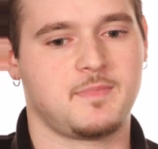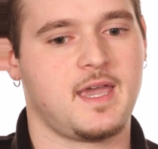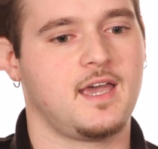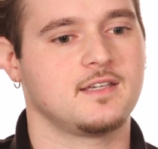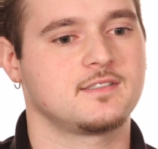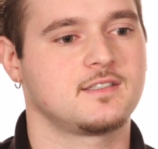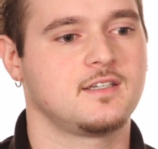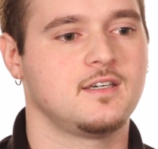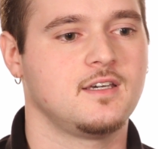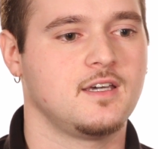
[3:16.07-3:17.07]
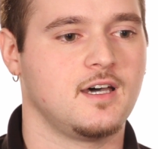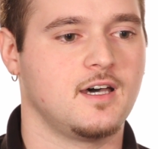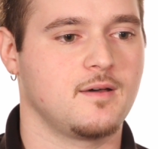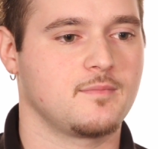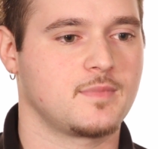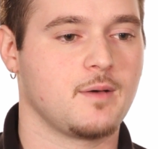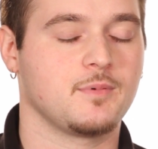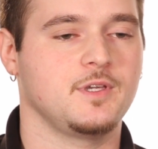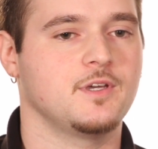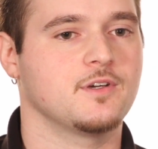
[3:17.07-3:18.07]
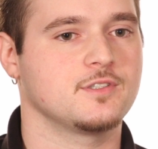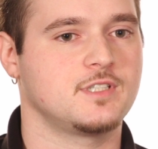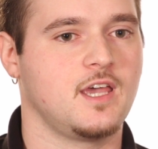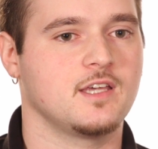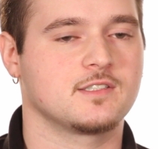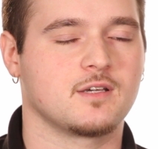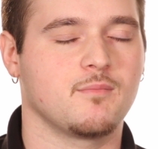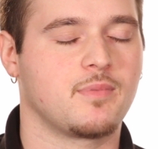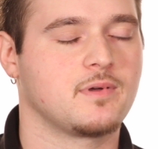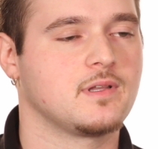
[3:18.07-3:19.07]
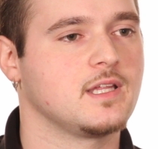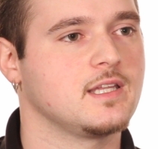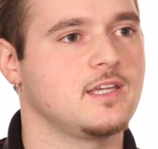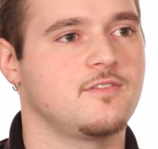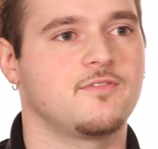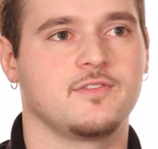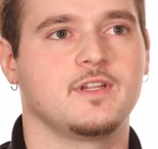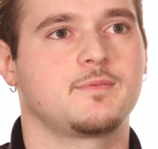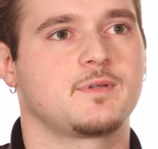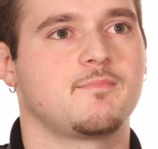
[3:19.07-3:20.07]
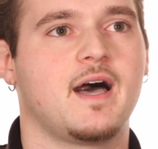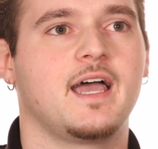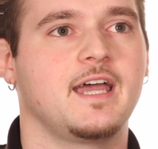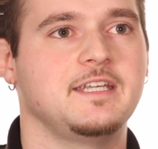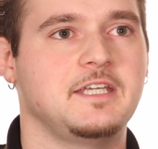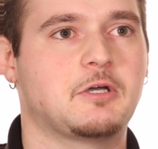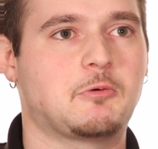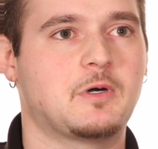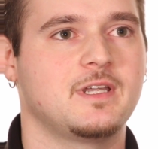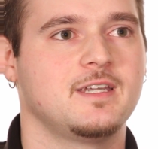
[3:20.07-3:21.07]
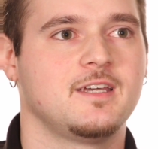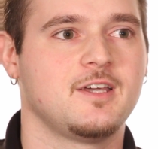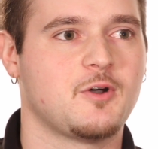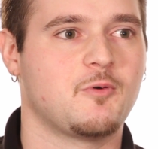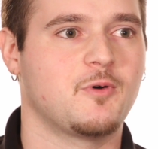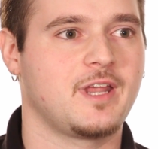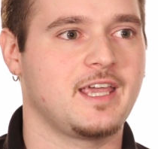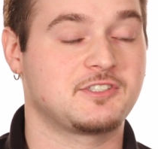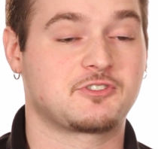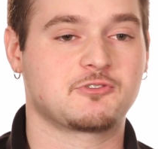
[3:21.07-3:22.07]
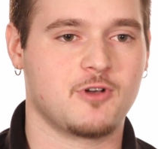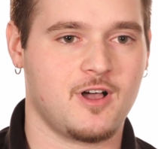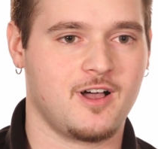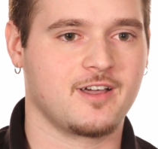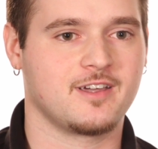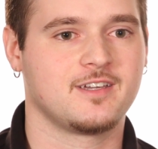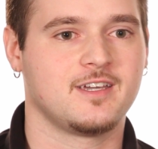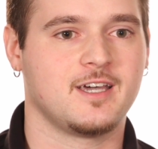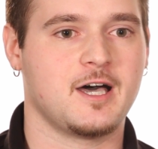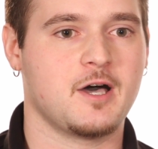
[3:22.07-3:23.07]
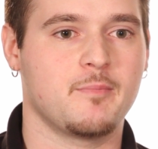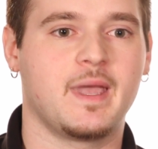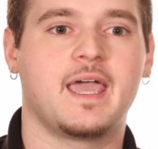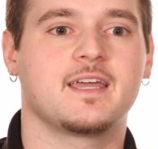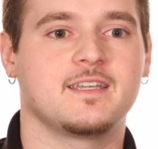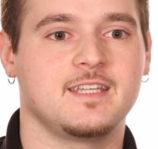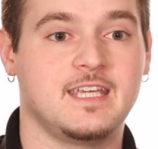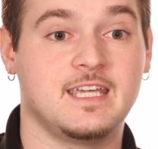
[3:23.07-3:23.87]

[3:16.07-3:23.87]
past couple years has completely flipped my idea what a strong man